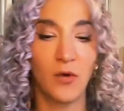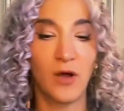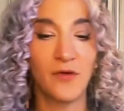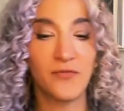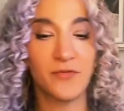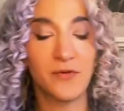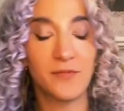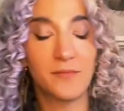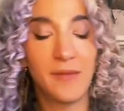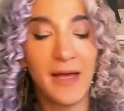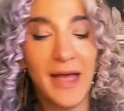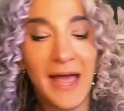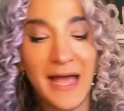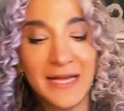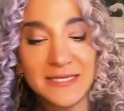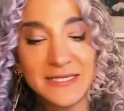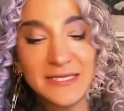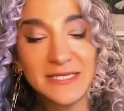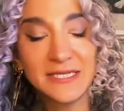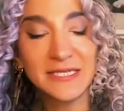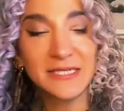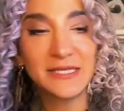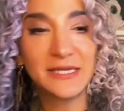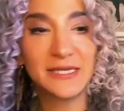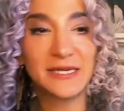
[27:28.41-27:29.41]
While for
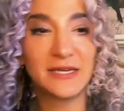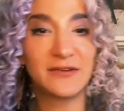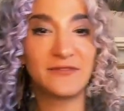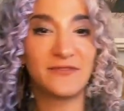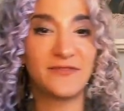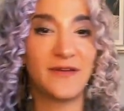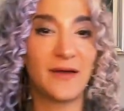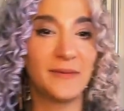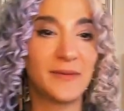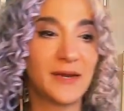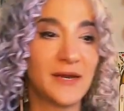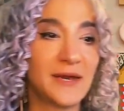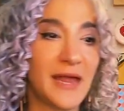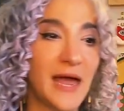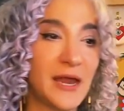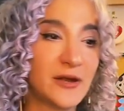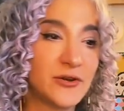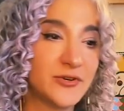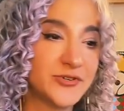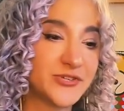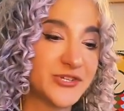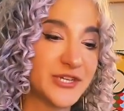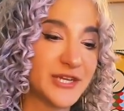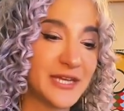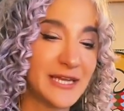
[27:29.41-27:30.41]
masculine and feminine
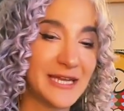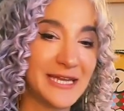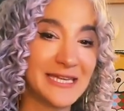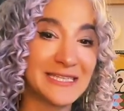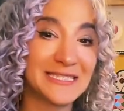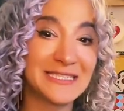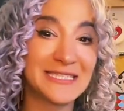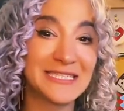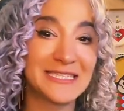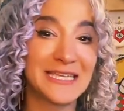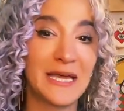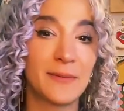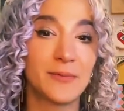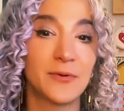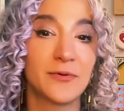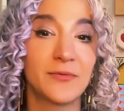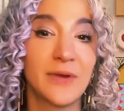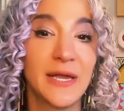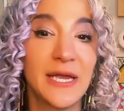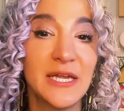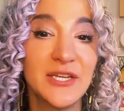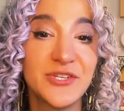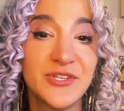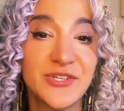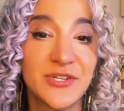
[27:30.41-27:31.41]
energy in
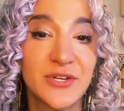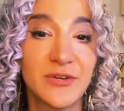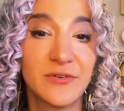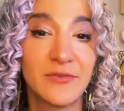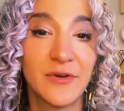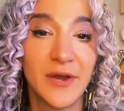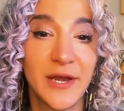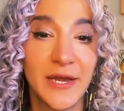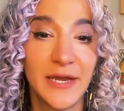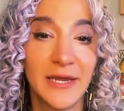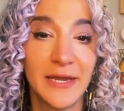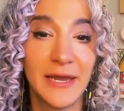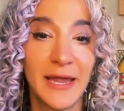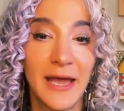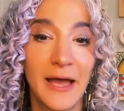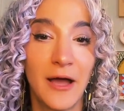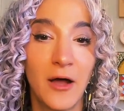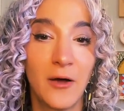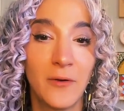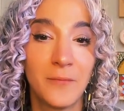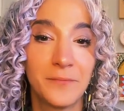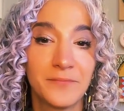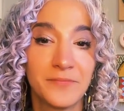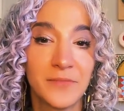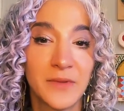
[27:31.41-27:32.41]
separation right
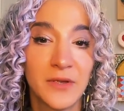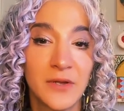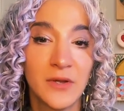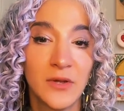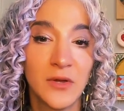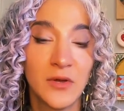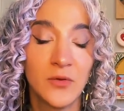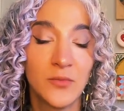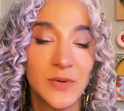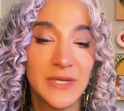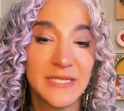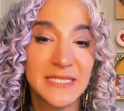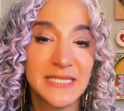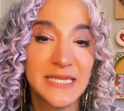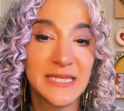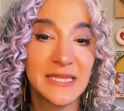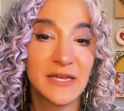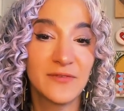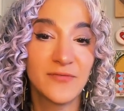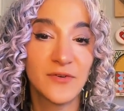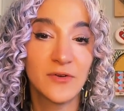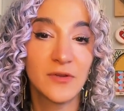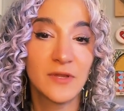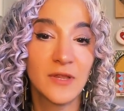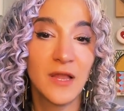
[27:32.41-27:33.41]
now, we see
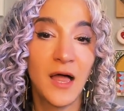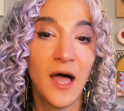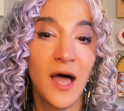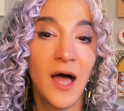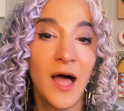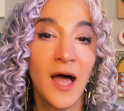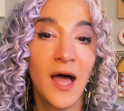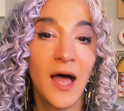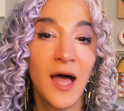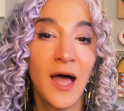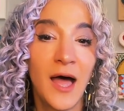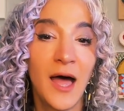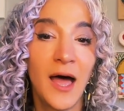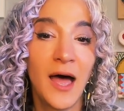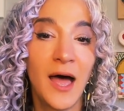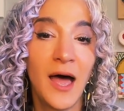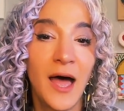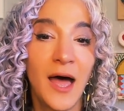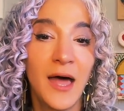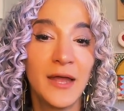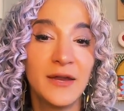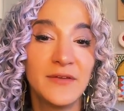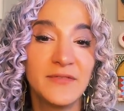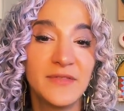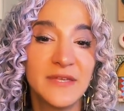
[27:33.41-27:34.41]
that for a
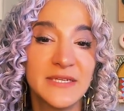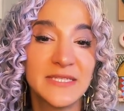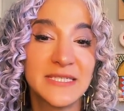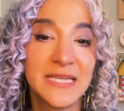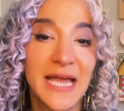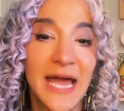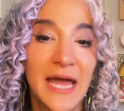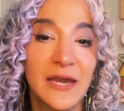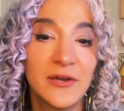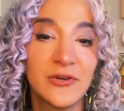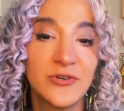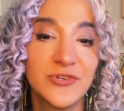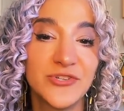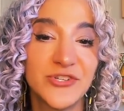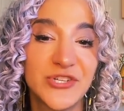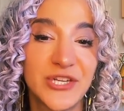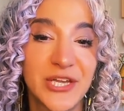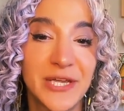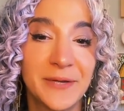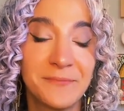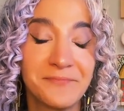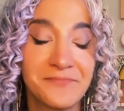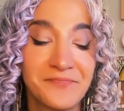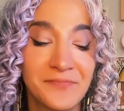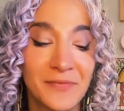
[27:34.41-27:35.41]
lot of this
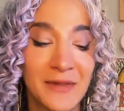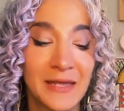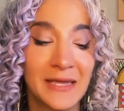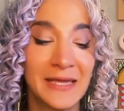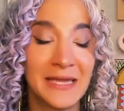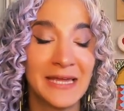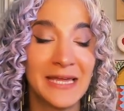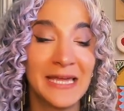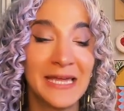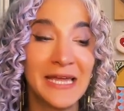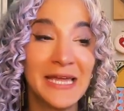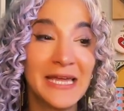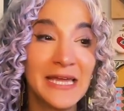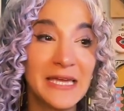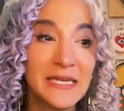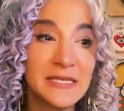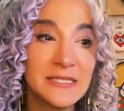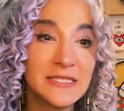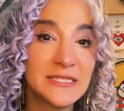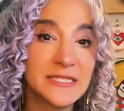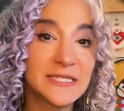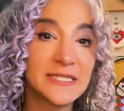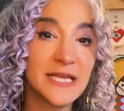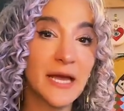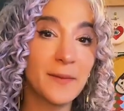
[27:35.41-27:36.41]
energy
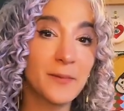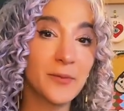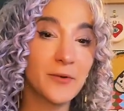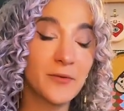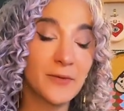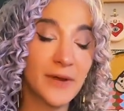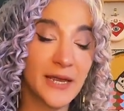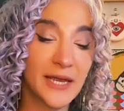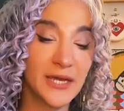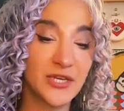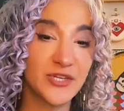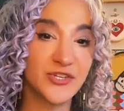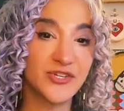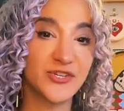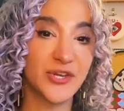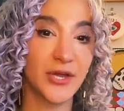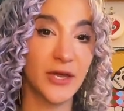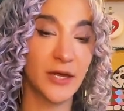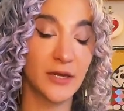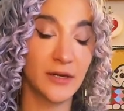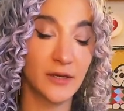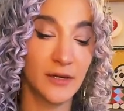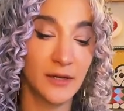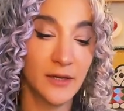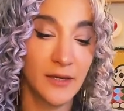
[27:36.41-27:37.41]
in
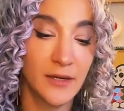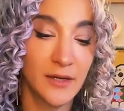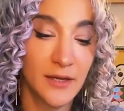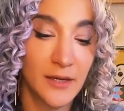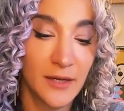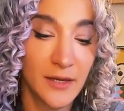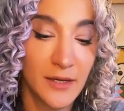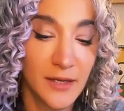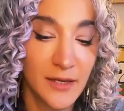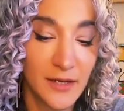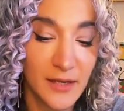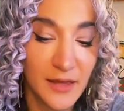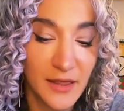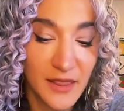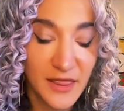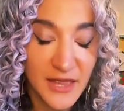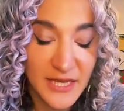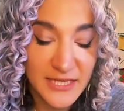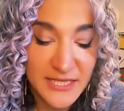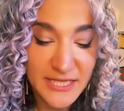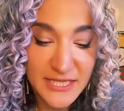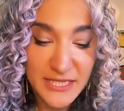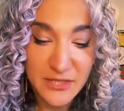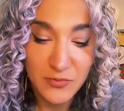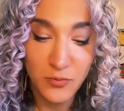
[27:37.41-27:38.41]
separation,
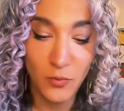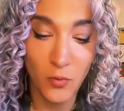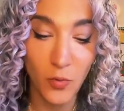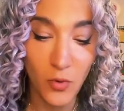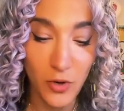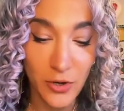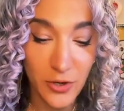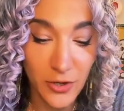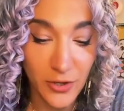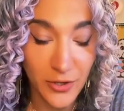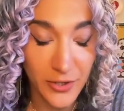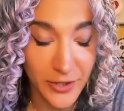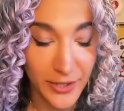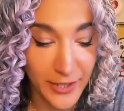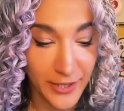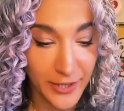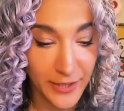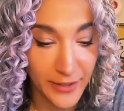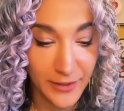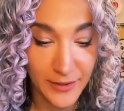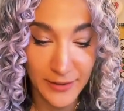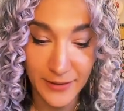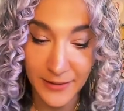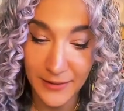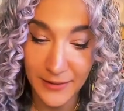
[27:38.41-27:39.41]
this work,